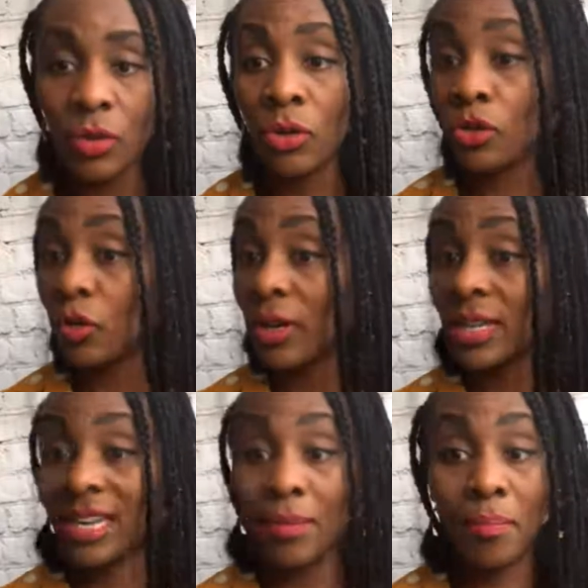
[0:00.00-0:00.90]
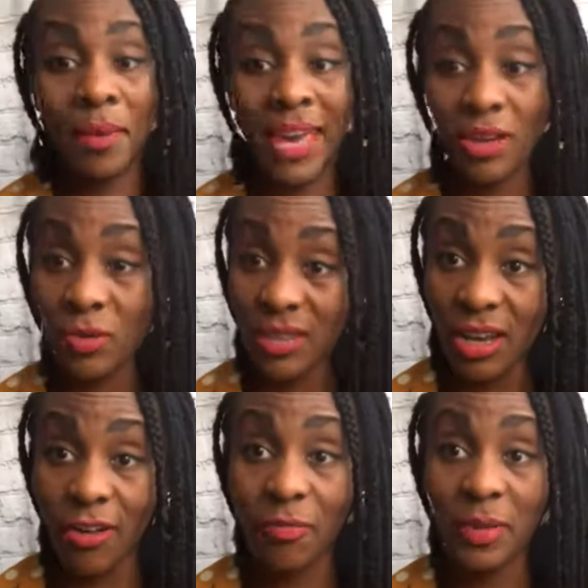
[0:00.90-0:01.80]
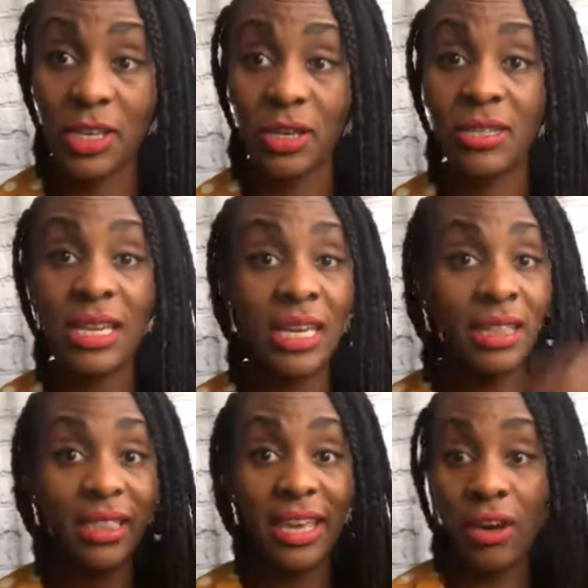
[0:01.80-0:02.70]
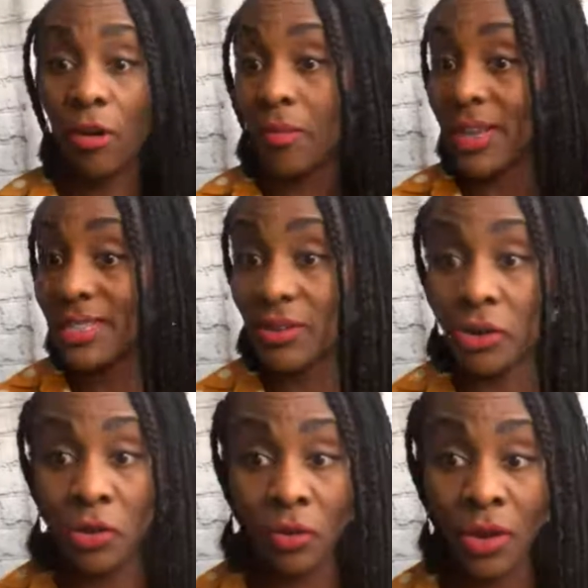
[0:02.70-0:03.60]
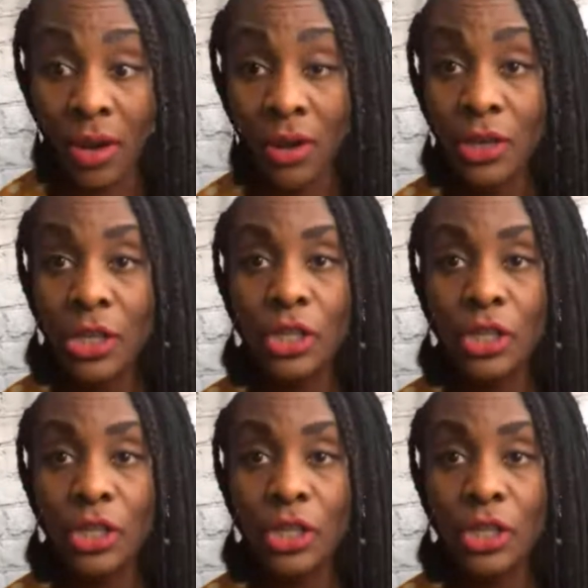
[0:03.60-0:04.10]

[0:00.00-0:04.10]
You're not trying to compare yourself because they are better and you're not.